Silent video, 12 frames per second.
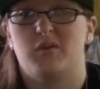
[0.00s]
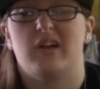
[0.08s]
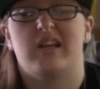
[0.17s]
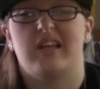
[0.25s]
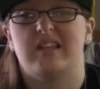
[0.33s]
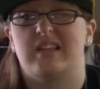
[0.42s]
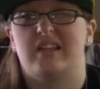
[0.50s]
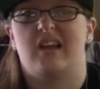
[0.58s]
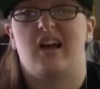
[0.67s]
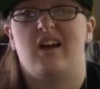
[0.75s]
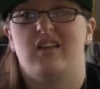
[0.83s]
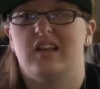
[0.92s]
Red Handed
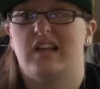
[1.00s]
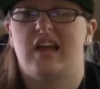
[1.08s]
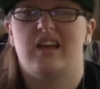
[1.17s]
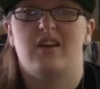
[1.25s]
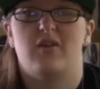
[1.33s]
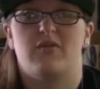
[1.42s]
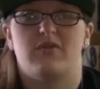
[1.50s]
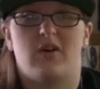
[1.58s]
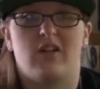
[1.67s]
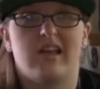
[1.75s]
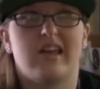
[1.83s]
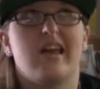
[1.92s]
Denial and I ended up
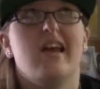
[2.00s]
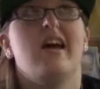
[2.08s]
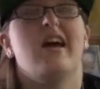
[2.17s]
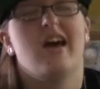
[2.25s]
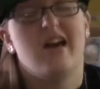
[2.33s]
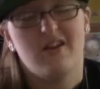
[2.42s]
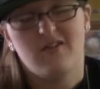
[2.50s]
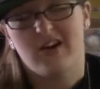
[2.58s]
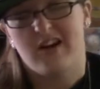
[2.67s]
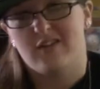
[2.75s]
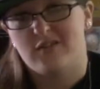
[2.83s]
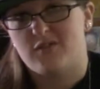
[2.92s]
falling head over
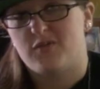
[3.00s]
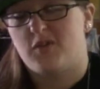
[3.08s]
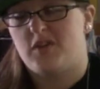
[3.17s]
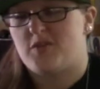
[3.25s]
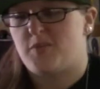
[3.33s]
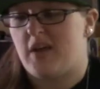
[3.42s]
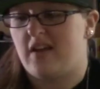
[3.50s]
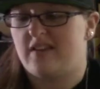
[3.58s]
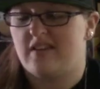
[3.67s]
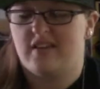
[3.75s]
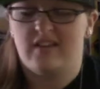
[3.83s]
heels for this band.